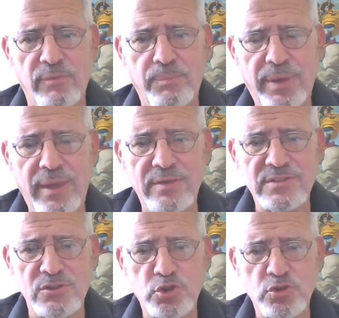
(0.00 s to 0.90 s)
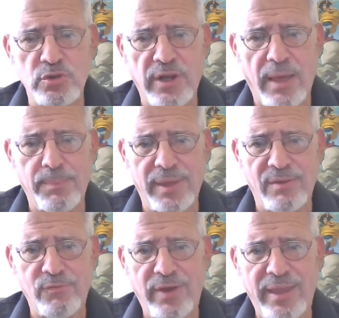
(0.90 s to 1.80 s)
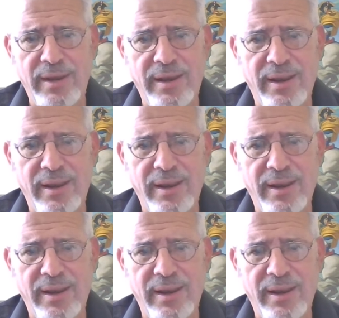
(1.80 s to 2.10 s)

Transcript: in peace and should not be invaded.